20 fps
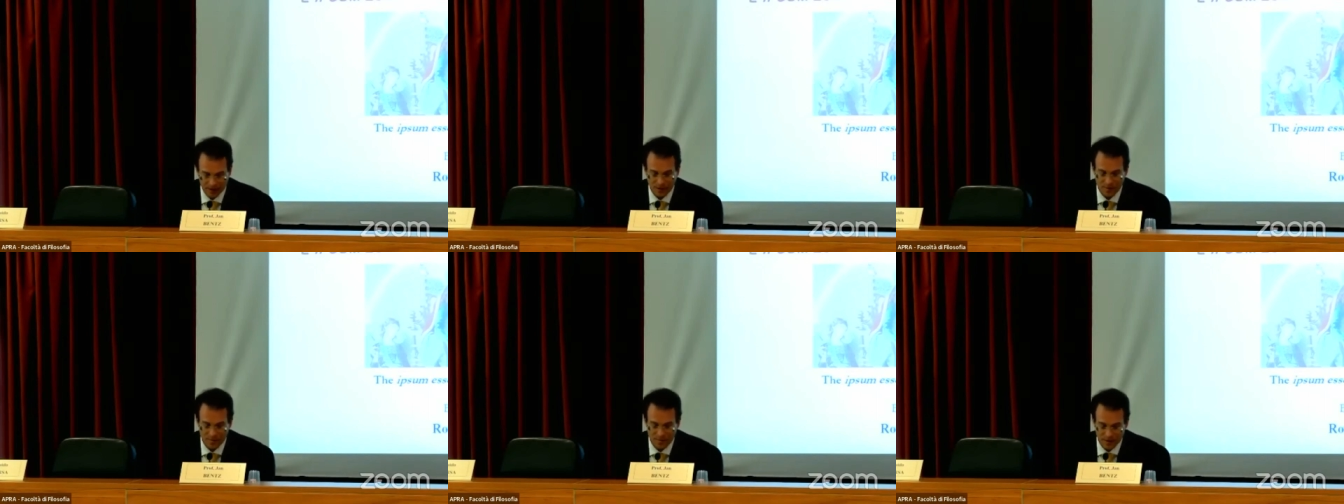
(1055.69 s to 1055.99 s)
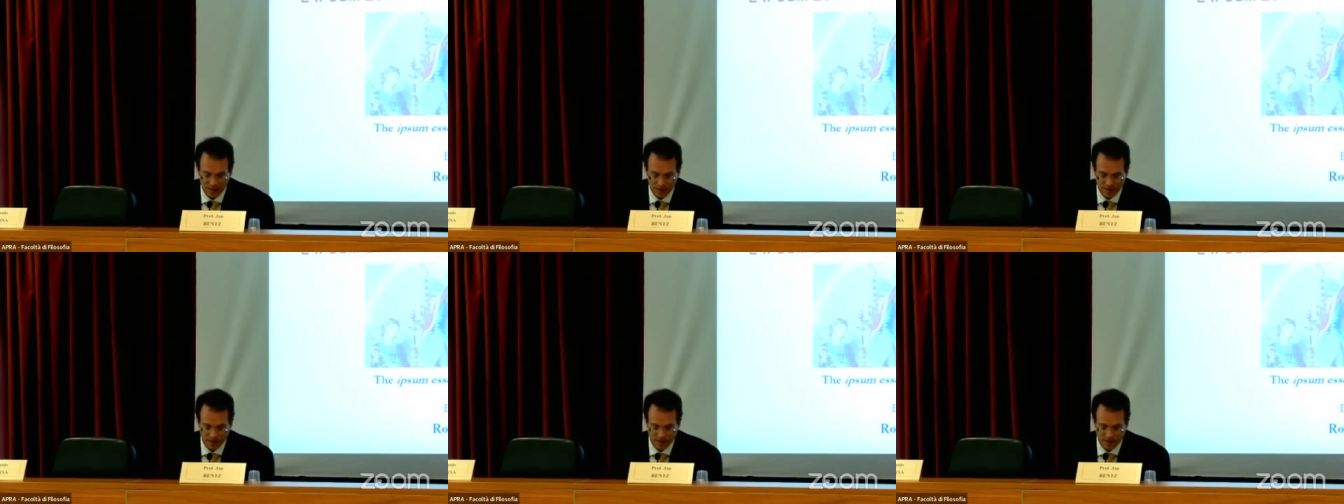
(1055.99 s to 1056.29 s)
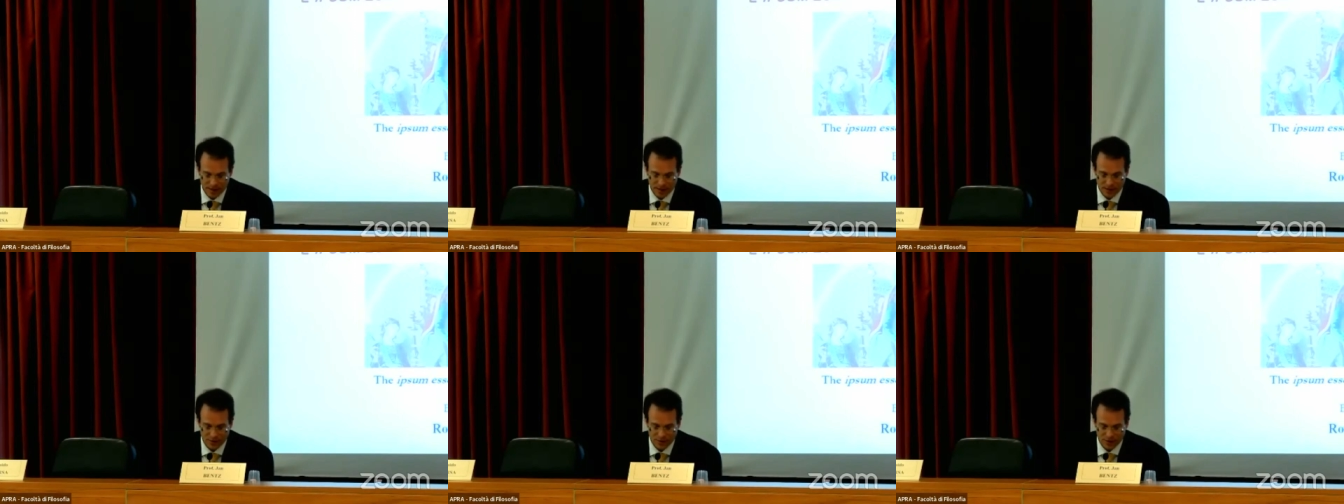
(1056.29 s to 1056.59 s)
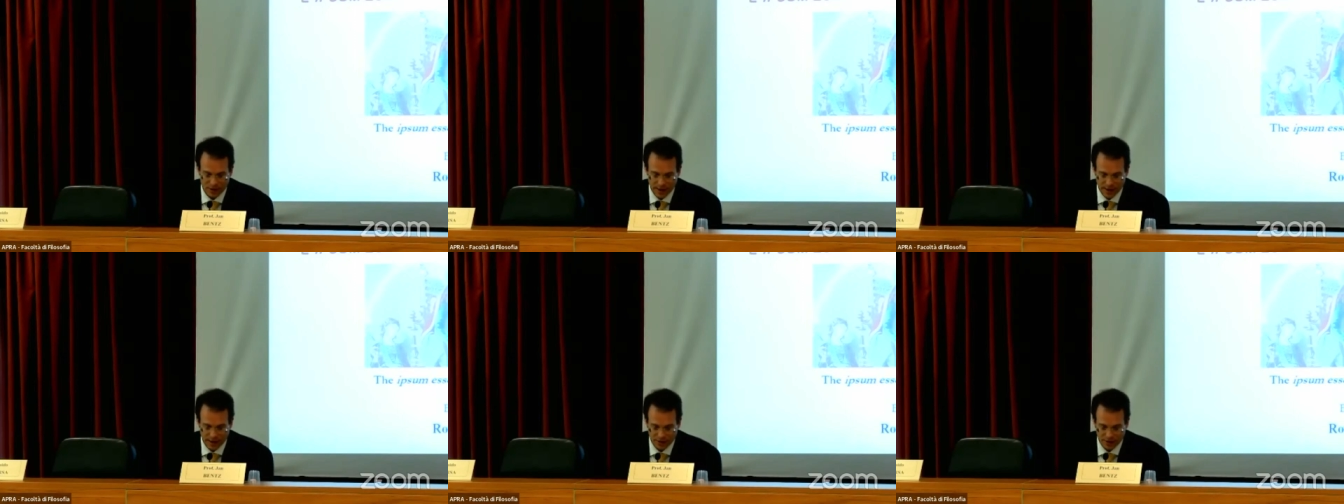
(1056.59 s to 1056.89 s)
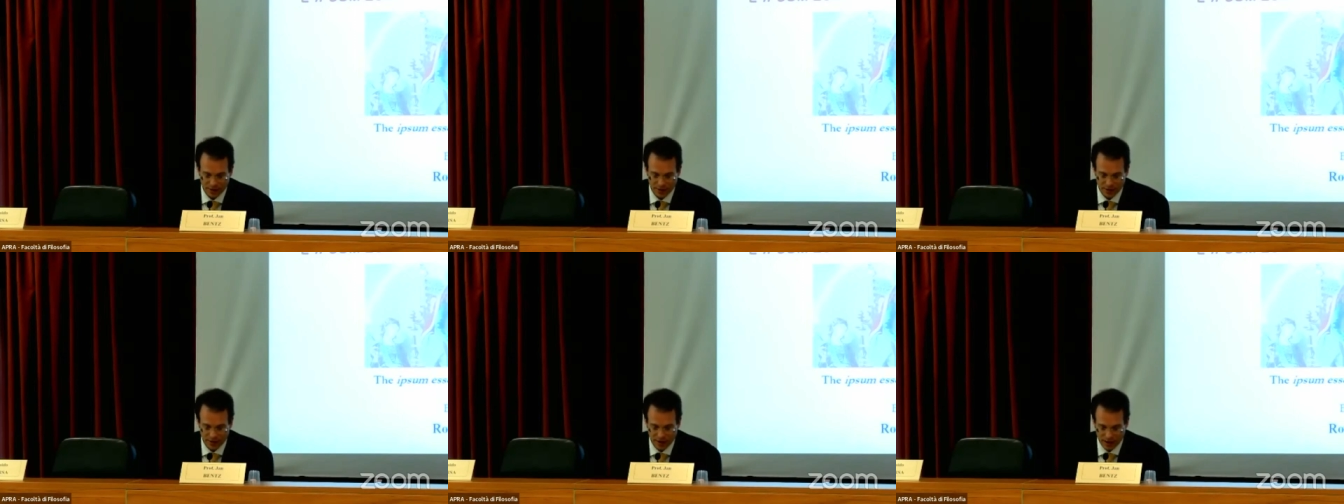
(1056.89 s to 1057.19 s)
This means that in
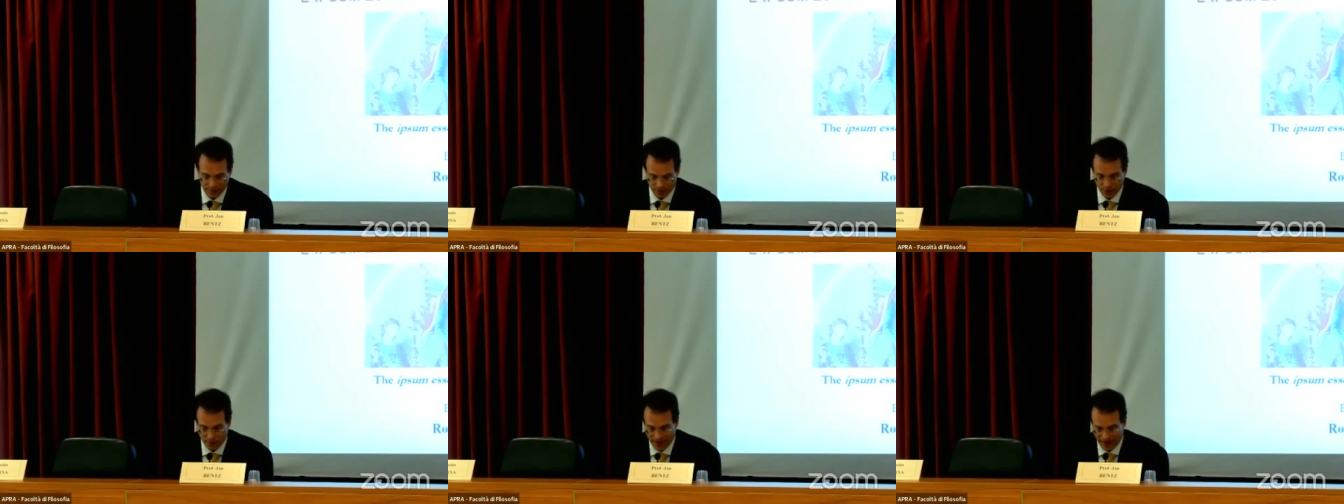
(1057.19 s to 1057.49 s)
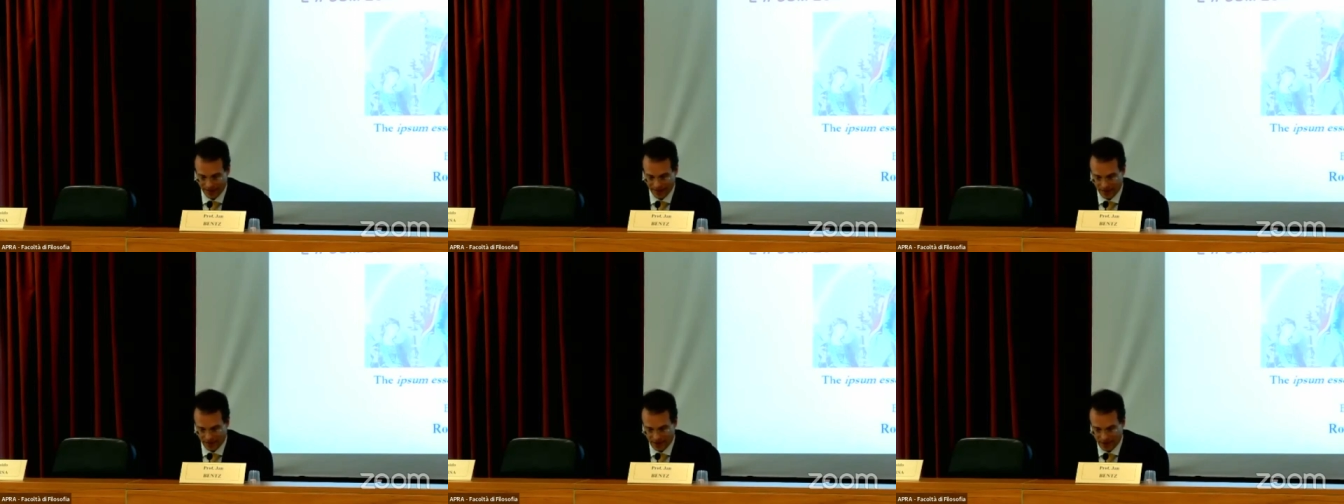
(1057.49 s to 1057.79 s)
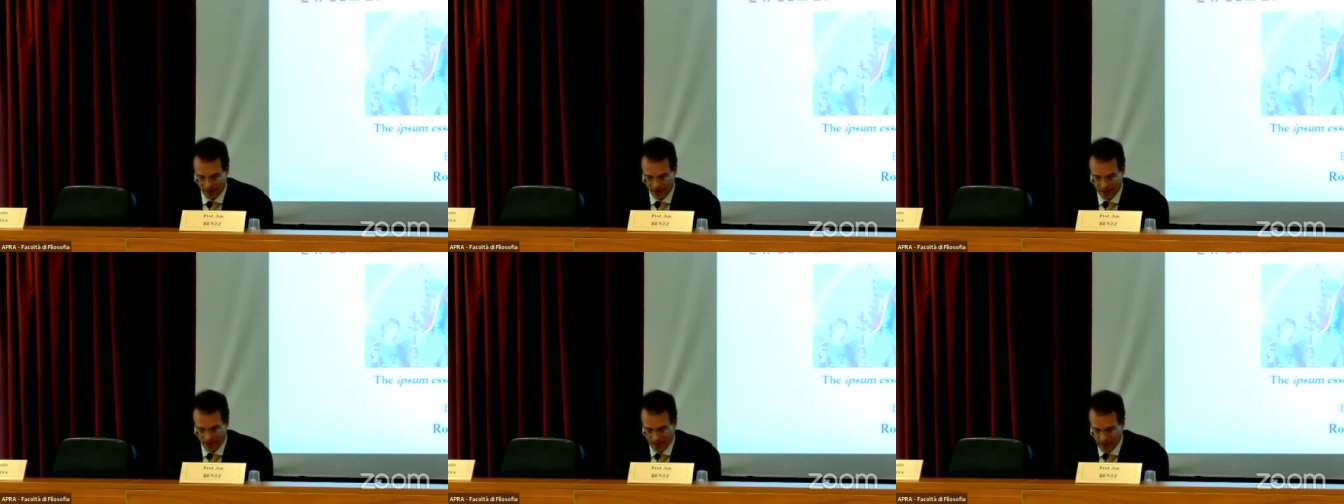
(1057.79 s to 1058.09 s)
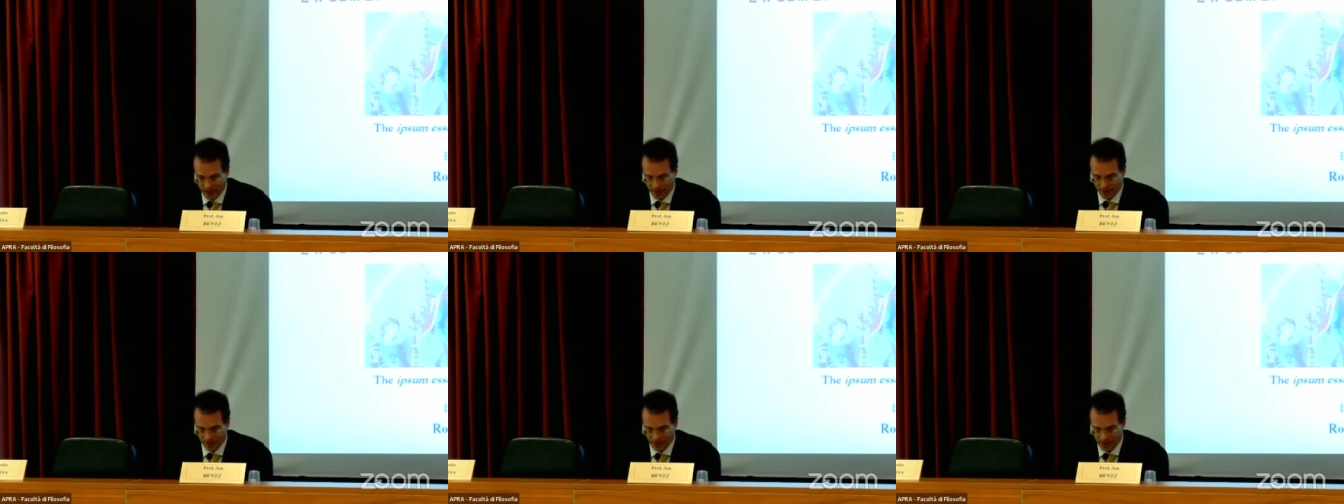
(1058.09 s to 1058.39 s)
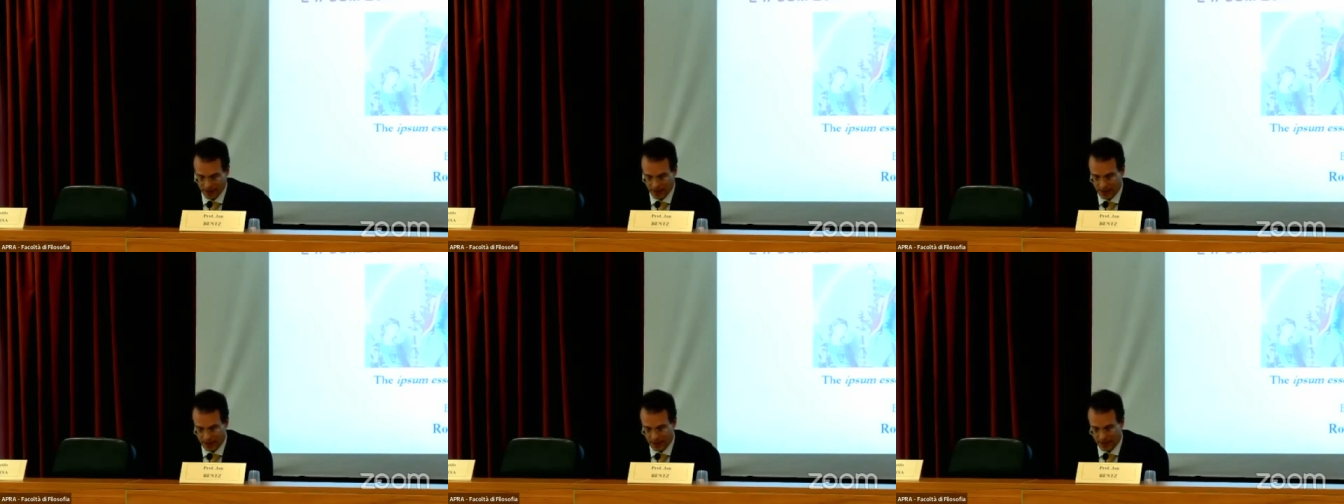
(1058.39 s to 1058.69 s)
relation to the ipsum esse, it
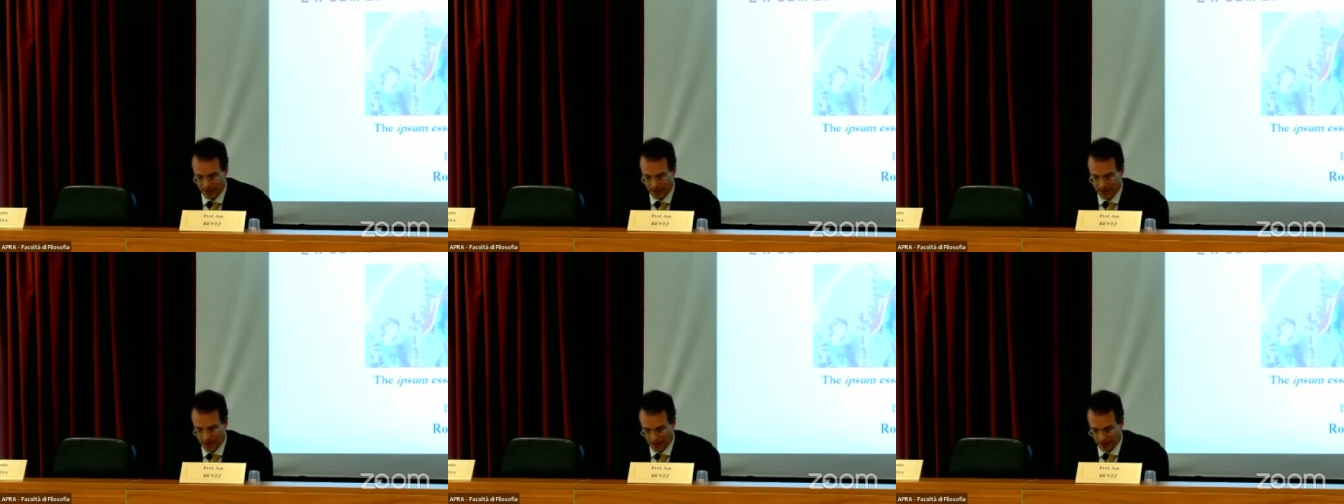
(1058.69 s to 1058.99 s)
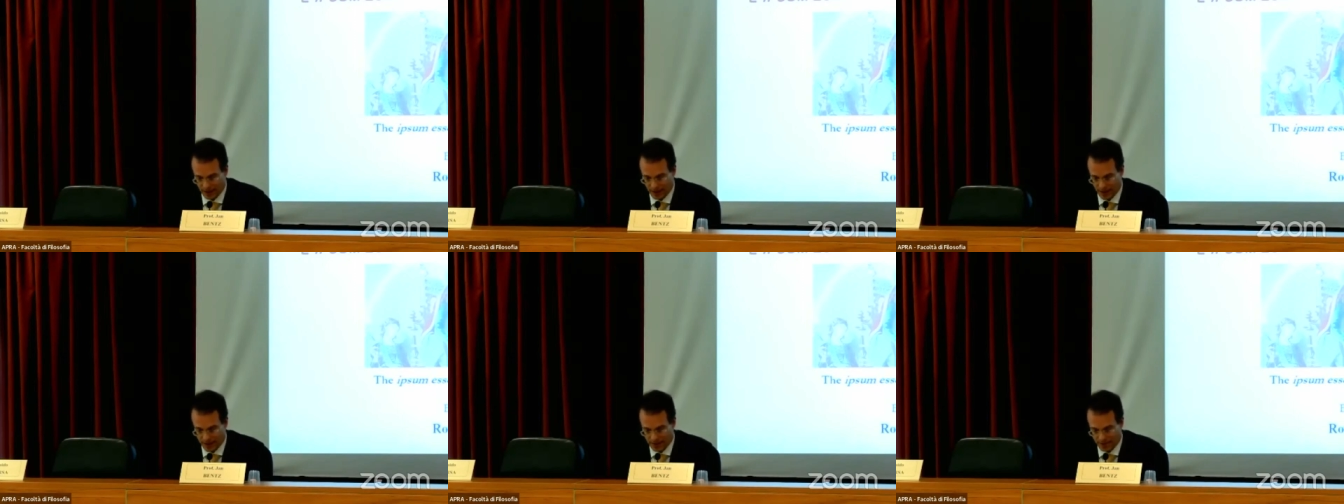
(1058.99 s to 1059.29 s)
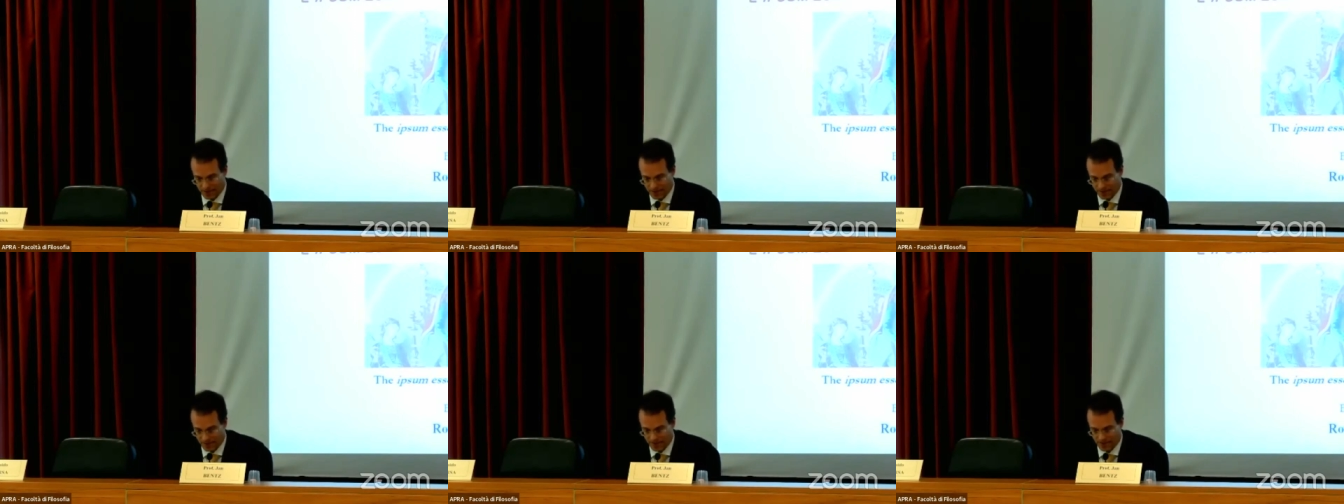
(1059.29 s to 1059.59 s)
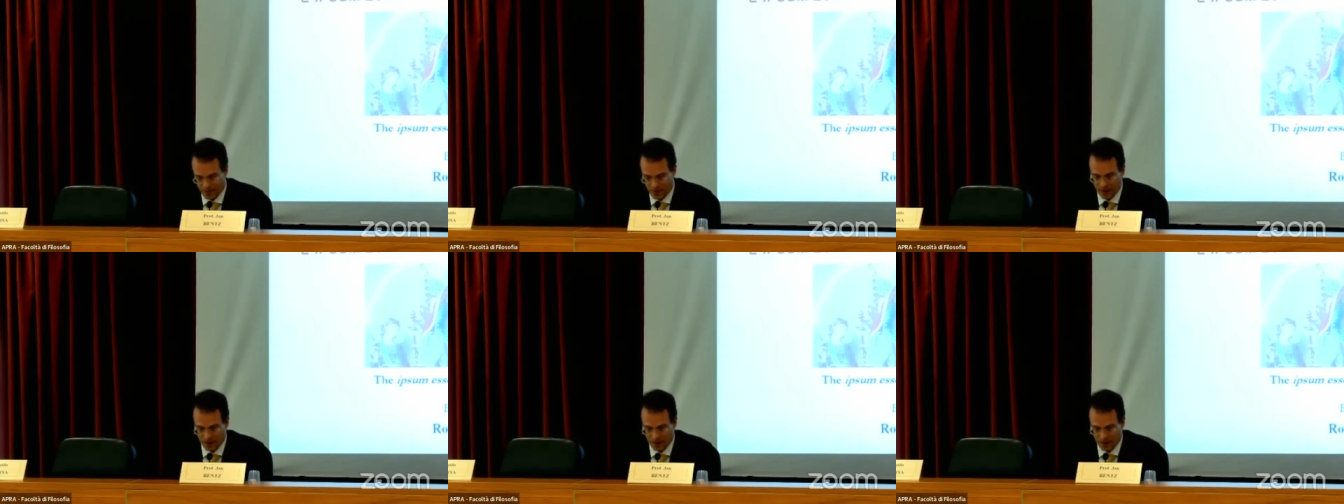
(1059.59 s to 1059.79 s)
is indeed nothing,